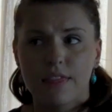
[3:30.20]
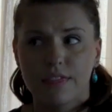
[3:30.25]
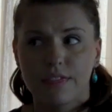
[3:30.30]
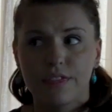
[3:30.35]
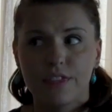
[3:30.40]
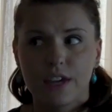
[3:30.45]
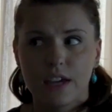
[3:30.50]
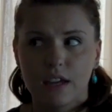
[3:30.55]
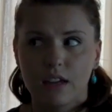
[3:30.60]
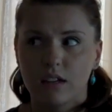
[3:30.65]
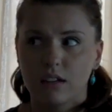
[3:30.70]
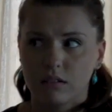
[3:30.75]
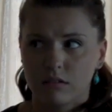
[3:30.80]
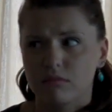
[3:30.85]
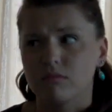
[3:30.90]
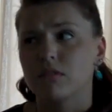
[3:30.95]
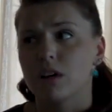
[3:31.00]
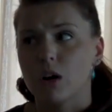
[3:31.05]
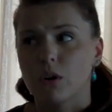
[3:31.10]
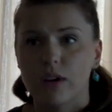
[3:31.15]

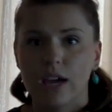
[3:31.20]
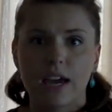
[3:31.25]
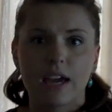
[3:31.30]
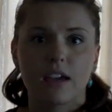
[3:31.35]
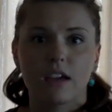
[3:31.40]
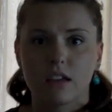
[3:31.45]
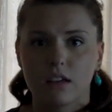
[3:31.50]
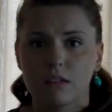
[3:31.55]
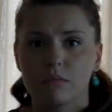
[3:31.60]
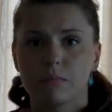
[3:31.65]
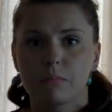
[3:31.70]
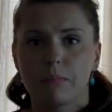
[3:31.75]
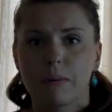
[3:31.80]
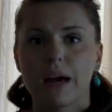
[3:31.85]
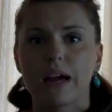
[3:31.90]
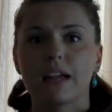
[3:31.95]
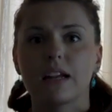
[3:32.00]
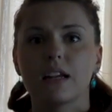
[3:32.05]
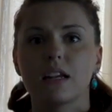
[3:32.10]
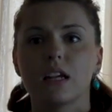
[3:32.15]
then okay,
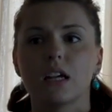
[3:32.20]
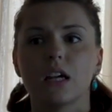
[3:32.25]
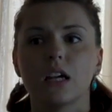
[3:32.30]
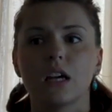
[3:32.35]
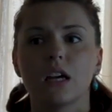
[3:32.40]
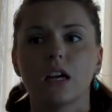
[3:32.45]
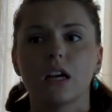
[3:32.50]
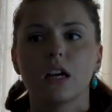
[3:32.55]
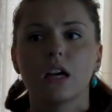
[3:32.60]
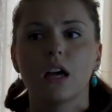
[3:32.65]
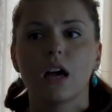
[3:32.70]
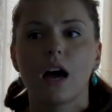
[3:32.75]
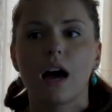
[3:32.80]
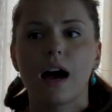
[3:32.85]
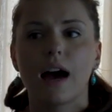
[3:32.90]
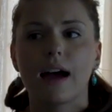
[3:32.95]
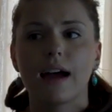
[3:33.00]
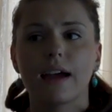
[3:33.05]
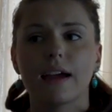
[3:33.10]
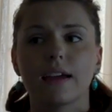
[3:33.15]
but
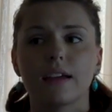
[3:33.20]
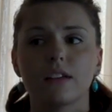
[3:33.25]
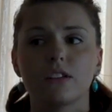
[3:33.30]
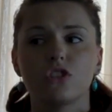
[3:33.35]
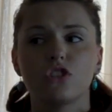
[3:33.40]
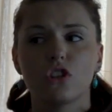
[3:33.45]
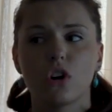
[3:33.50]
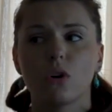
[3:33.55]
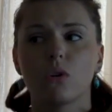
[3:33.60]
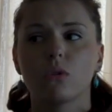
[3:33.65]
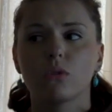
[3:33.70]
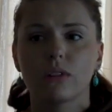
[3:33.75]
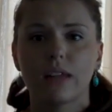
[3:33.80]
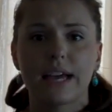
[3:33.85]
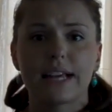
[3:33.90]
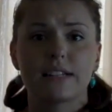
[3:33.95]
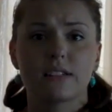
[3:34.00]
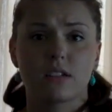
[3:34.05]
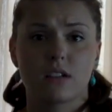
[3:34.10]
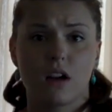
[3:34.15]
I don't
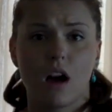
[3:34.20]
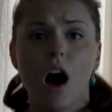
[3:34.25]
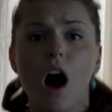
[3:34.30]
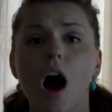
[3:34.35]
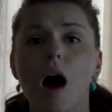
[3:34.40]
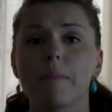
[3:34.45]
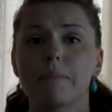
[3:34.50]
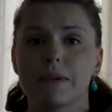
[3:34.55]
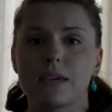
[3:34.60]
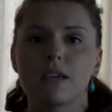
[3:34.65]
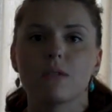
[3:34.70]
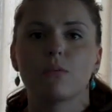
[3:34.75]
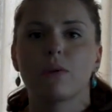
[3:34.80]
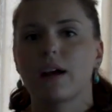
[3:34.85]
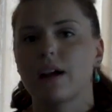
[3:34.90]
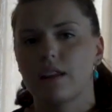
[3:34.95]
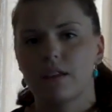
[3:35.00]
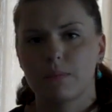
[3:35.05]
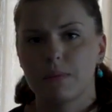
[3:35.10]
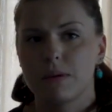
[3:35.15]
like to copy
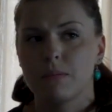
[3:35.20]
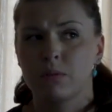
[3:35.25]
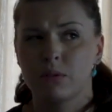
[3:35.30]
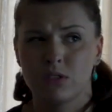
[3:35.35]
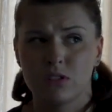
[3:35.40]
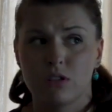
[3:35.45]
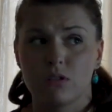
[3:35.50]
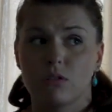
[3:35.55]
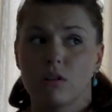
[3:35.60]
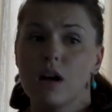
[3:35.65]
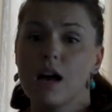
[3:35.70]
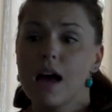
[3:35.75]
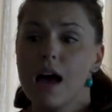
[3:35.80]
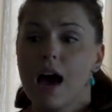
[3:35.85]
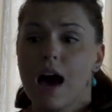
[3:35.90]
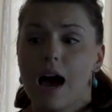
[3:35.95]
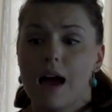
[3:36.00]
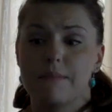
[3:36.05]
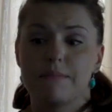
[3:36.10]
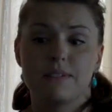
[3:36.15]
what other people do.
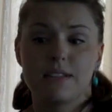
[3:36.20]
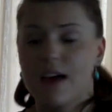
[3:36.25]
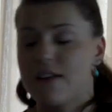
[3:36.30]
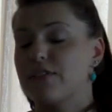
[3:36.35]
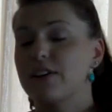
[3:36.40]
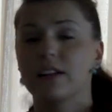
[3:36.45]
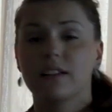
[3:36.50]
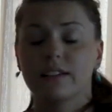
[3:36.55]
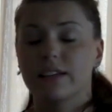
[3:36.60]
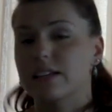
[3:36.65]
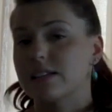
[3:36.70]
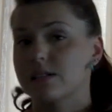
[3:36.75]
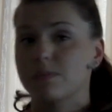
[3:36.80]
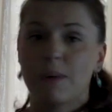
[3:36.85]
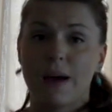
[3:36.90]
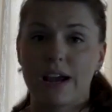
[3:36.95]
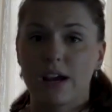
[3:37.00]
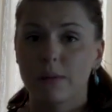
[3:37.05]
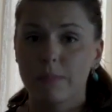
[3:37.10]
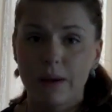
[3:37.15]
I'm definitely
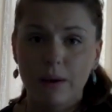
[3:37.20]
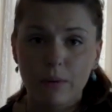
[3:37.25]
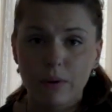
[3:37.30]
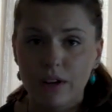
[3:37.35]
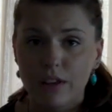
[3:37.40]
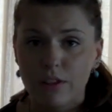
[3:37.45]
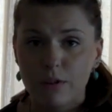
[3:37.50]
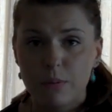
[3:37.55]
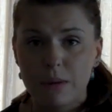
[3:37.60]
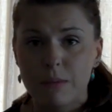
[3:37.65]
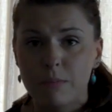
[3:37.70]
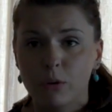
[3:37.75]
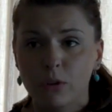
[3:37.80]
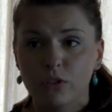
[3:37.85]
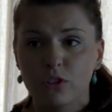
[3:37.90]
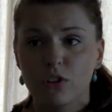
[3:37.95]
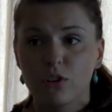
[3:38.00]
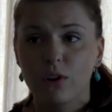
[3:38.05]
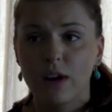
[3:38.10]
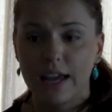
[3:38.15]
inspired by what other people
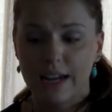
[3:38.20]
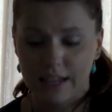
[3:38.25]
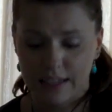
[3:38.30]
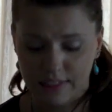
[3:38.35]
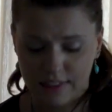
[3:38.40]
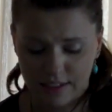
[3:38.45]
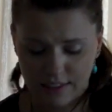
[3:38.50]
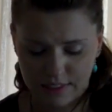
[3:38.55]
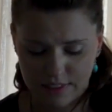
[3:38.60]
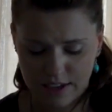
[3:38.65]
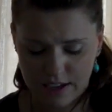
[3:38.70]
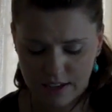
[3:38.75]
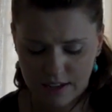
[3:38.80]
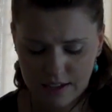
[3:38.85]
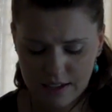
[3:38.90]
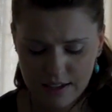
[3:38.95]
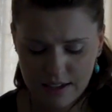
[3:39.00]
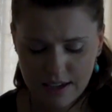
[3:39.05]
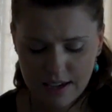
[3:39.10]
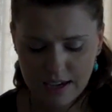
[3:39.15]
do, and I think
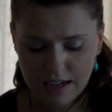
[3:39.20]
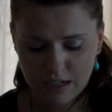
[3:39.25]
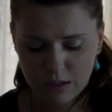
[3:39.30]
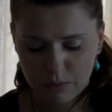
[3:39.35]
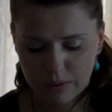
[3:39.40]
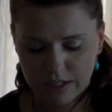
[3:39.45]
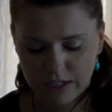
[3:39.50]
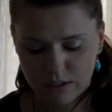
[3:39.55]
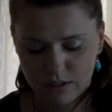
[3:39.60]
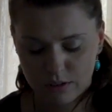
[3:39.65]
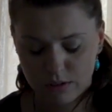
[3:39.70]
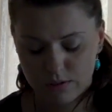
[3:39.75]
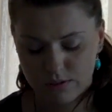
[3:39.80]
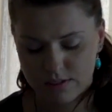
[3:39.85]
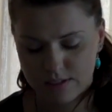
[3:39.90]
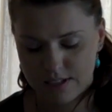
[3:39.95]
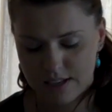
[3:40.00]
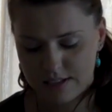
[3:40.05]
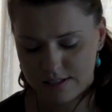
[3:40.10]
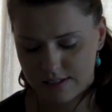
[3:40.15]
that anyone who
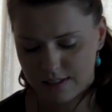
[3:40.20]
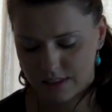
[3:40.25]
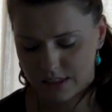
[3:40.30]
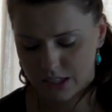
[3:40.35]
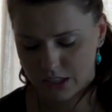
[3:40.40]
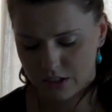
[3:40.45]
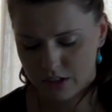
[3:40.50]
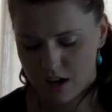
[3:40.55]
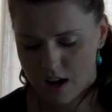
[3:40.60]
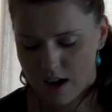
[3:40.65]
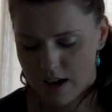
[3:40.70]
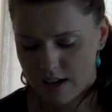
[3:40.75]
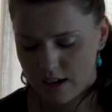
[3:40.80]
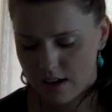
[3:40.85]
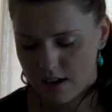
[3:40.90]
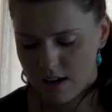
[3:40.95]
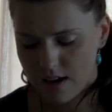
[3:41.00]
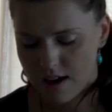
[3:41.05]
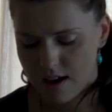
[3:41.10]
says that they're not,